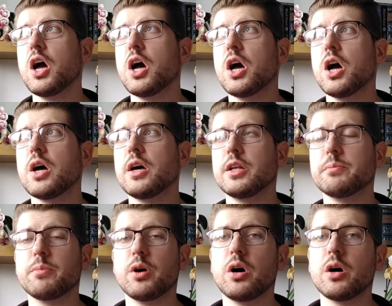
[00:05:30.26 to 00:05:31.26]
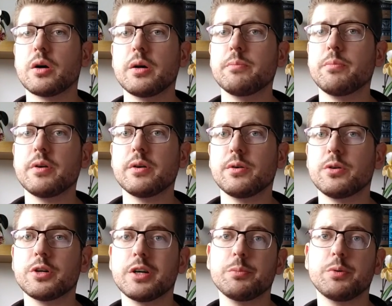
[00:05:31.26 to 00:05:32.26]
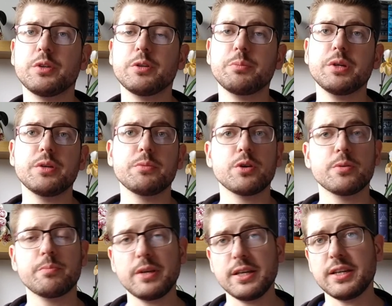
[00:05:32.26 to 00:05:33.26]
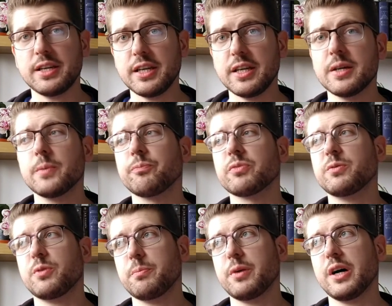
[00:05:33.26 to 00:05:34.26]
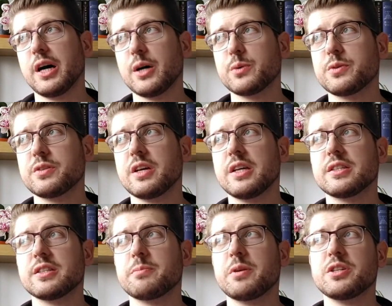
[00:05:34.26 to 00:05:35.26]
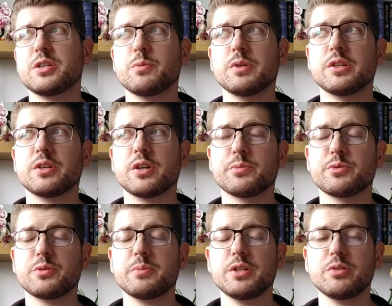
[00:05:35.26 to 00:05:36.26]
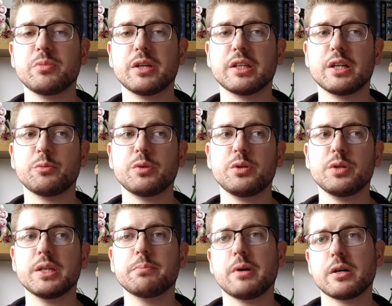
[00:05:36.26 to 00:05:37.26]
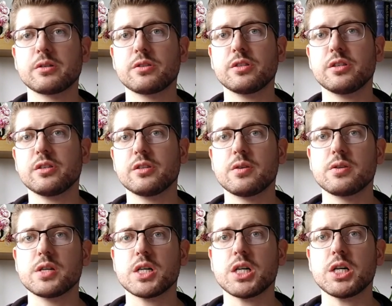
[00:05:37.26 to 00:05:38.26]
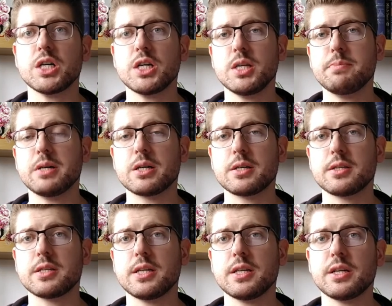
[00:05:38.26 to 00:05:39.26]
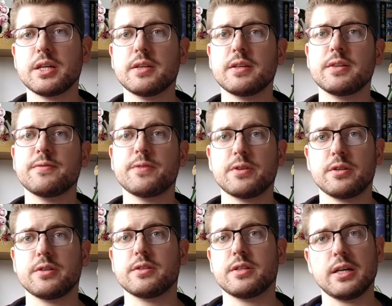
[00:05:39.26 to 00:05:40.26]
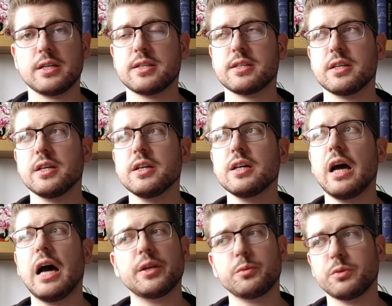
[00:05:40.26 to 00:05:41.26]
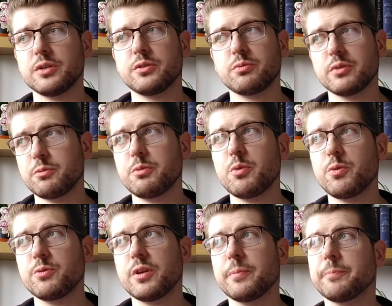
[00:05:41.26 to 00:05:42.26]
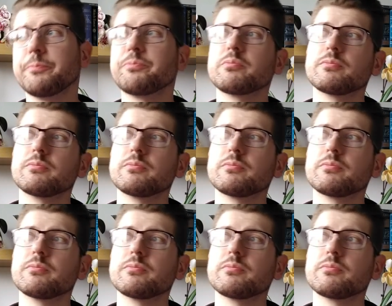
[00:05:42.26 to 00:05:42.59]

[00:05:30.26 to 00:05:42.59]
uh, and bark uh, orchid potting medium completely from my house, and especially when it comes to medium like that, when you get bugs in it. I hate bugs and I hate fungus nuts, and I wanted to re remove them.